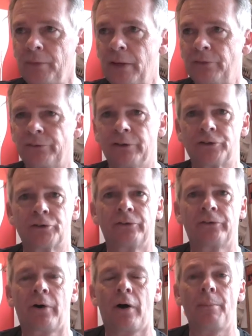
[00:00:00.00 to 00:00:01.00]

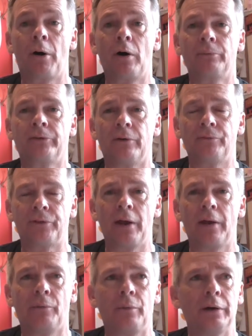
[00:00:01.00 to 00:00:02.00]
citrus type hops. I've
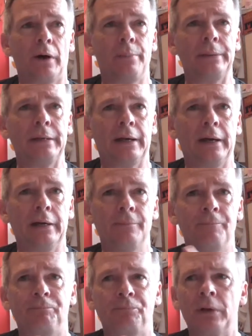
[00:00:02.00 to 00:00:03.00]
done a red IPA,
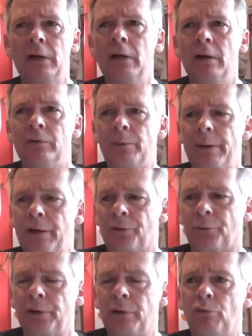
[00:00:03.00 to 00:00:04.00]
about
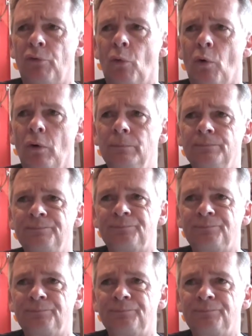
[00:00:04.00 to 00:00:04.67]
3 or 4,